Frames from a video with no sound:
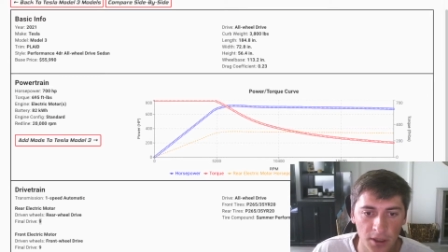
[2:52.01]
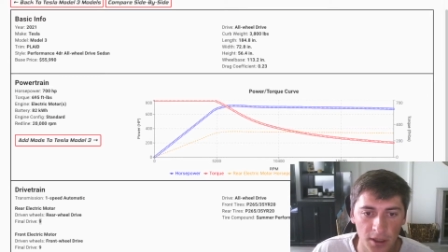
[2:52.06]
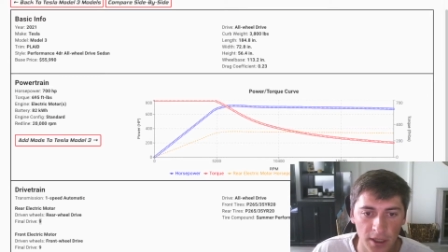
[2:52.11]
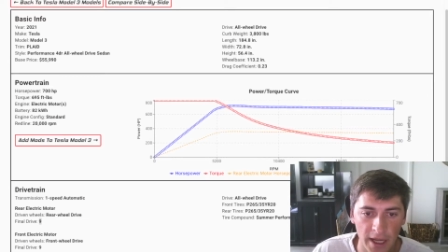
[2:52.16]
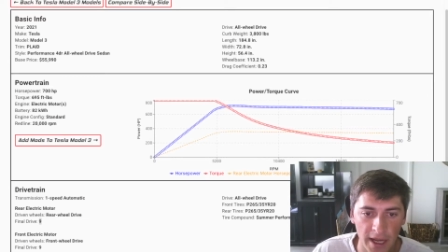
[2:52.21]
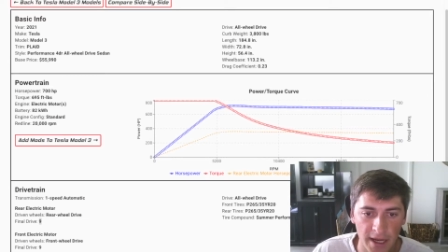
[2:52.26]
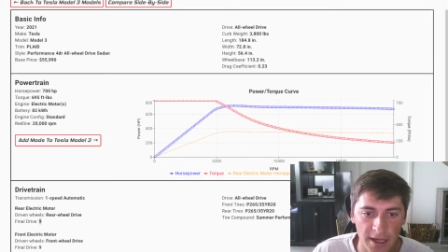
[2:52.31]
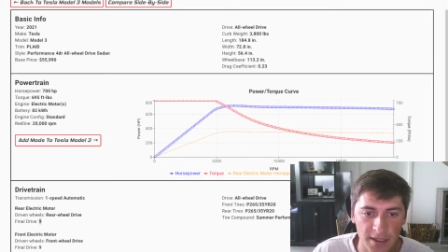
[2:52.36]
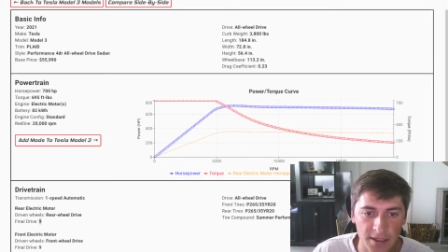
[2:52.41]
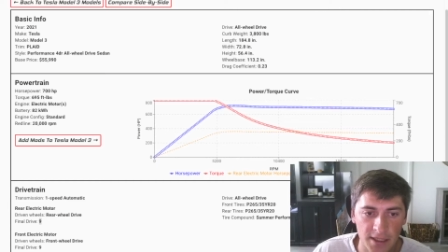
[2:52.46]

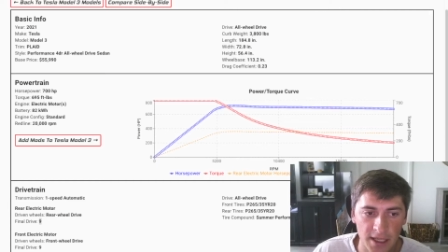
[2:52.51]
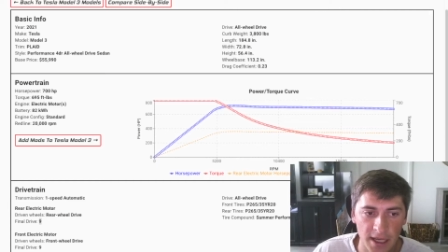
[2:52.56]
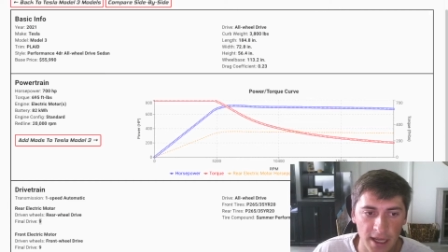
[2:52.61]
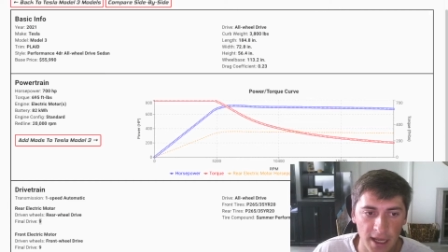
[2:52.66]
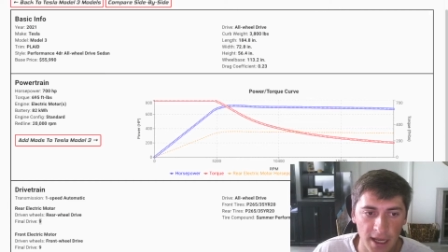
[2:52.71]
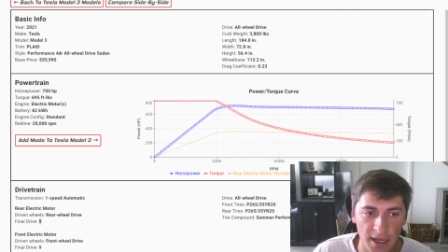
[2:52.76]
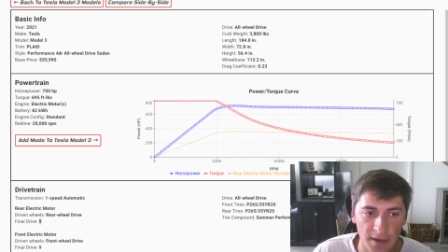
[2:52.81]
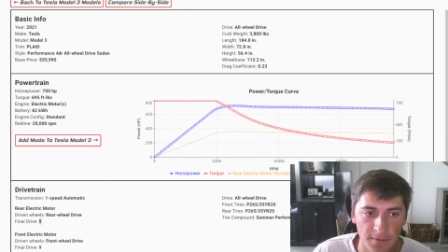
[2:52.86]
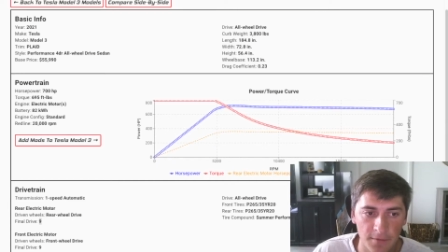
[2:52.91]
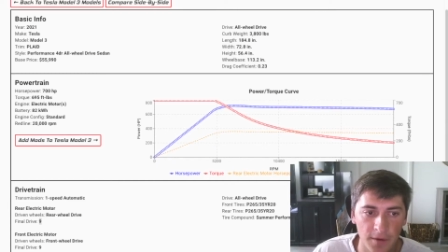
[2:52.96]
has
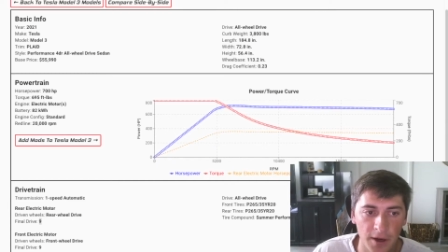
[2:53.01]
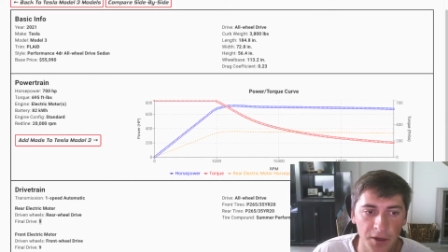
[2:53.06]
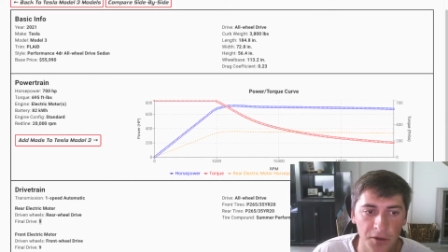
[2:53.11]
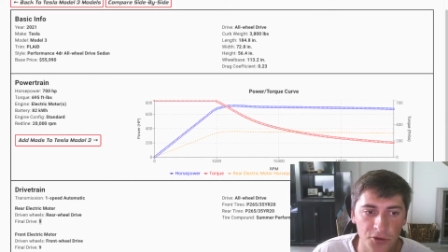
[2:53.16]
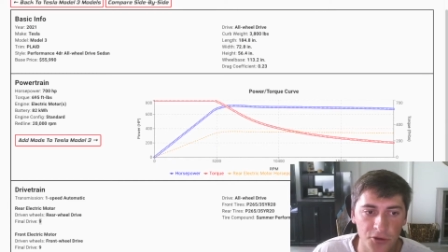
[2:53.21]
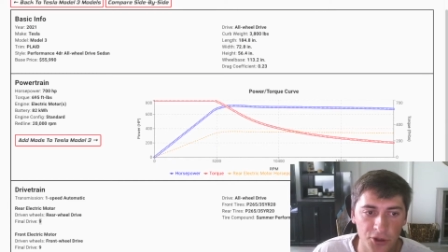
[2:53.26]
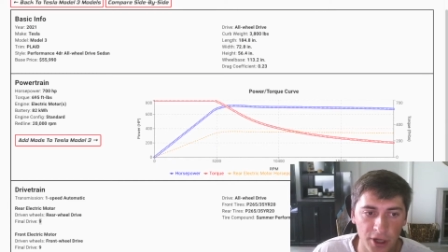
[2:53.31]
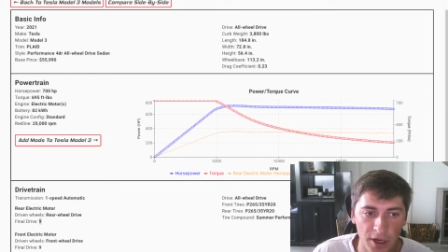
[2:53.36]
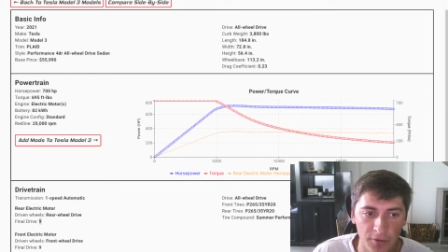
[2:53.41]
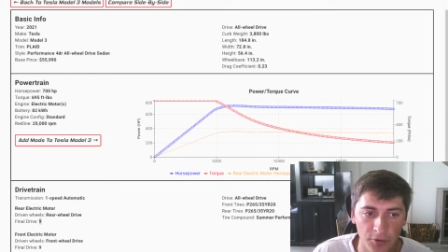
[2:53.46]
a final
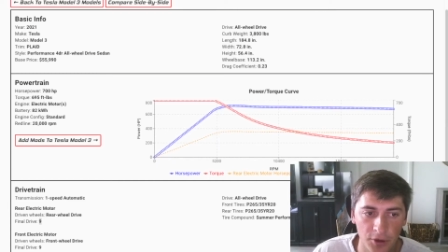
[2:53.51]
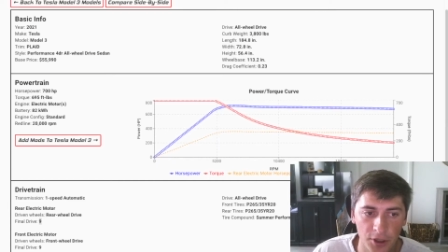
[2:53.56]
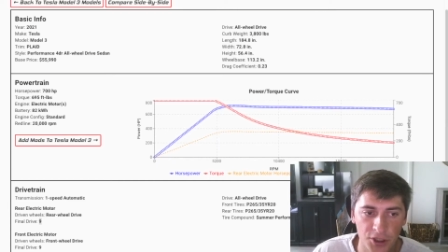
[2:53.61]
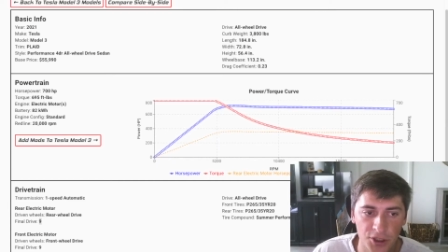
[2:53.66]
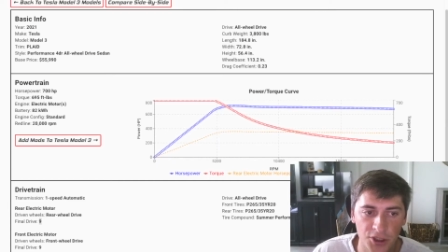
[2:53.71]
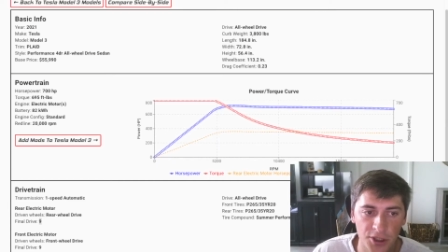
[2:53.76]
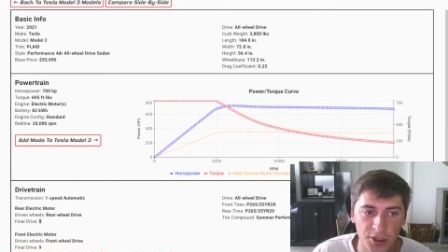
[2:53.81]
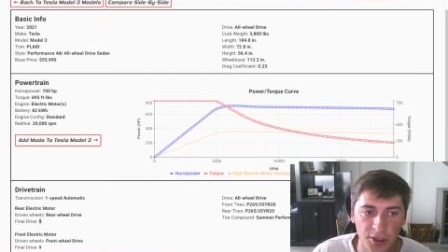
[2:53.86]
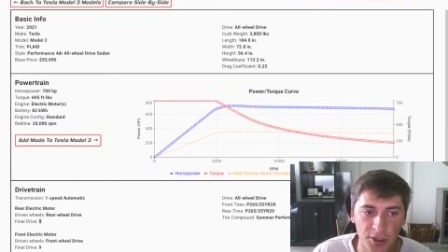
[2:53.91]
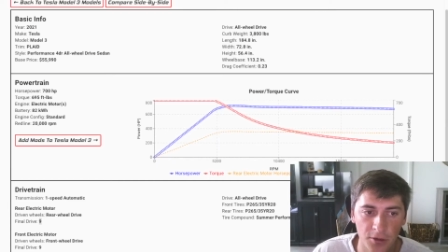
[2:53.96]
drive
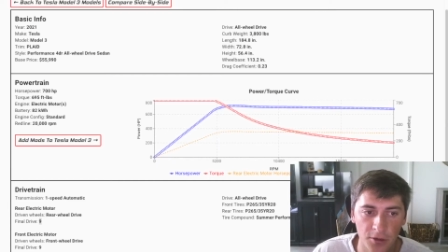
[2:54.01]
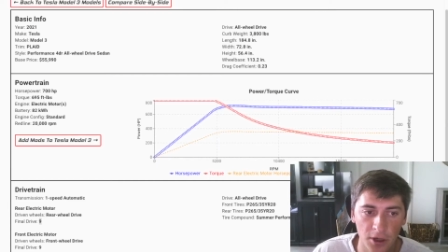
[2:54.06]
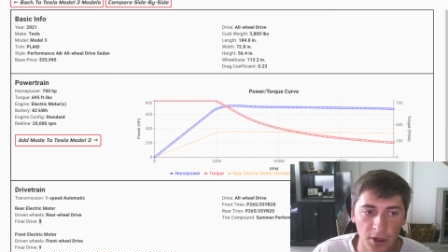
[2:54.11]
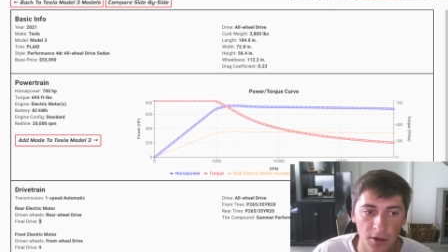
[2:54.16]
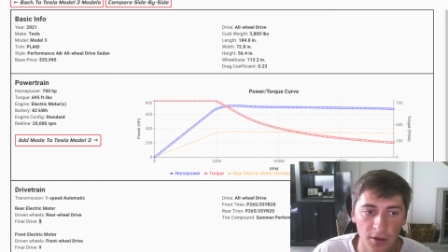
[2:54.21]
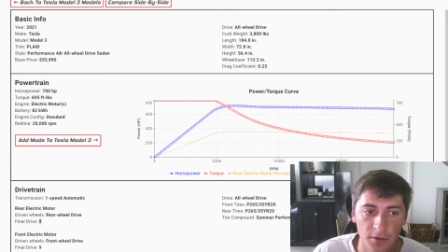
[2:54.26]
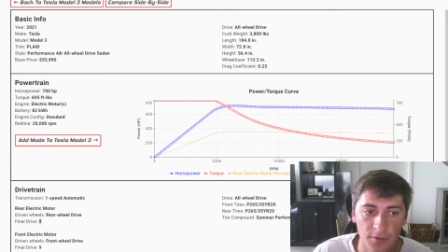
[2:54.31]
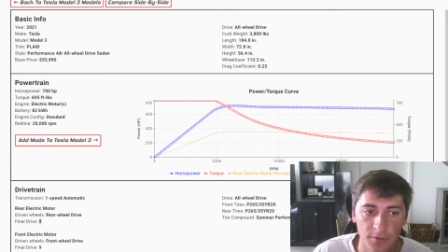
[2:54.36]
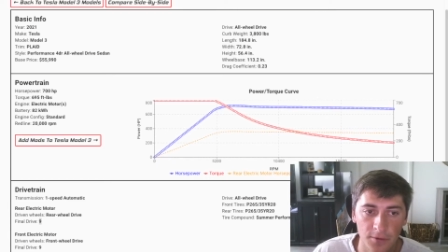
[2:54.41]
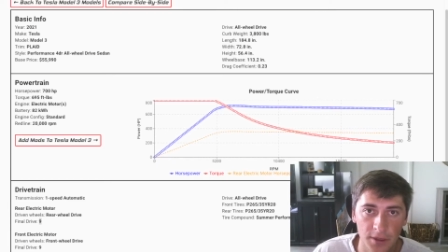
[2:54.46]
ratio
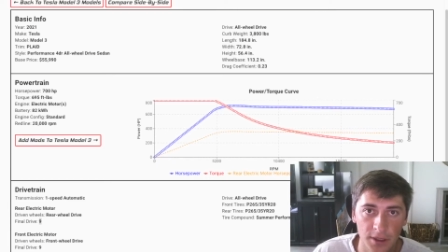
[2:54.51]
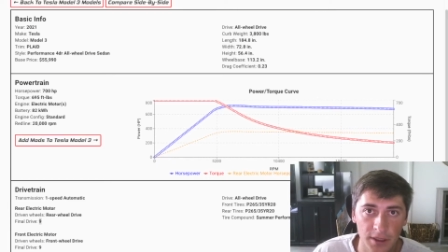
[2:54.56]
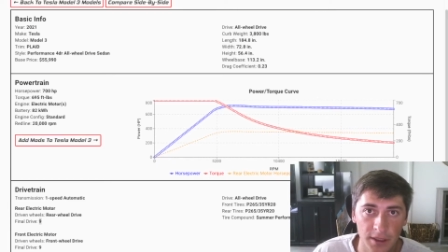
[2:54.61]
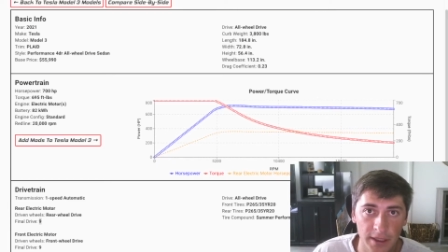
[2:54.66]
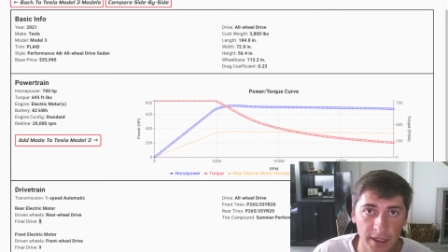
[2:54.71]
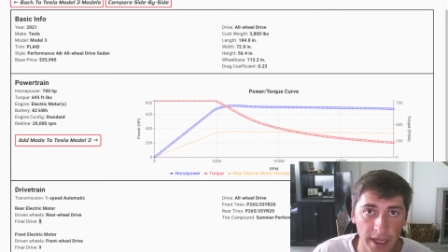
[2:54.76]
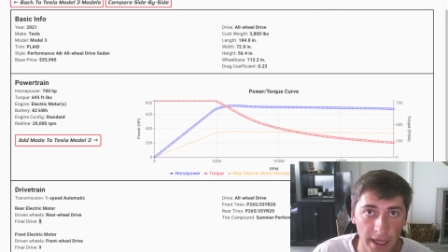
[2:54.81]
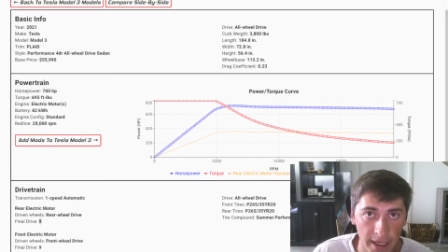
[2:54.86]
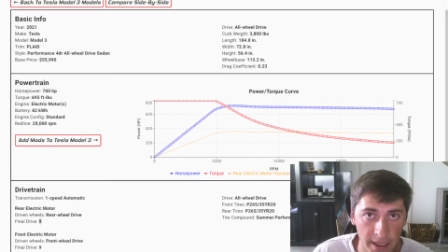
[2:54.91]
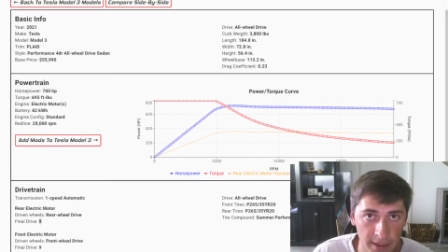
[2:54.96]
of
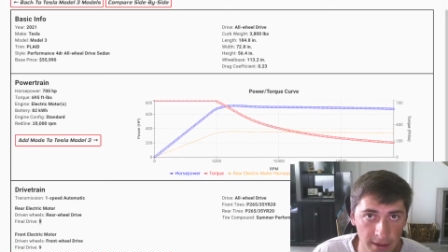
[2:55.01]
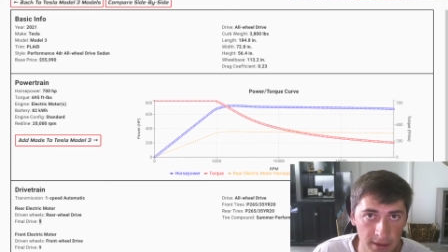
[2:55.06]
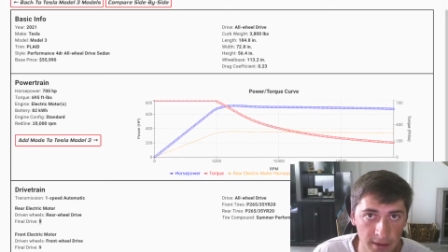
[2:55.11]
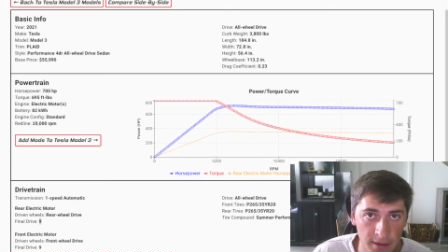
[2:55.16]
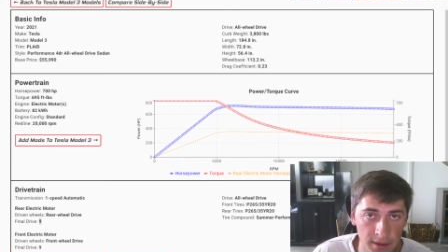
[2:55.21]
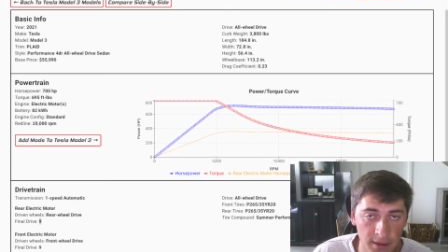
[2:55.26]
nine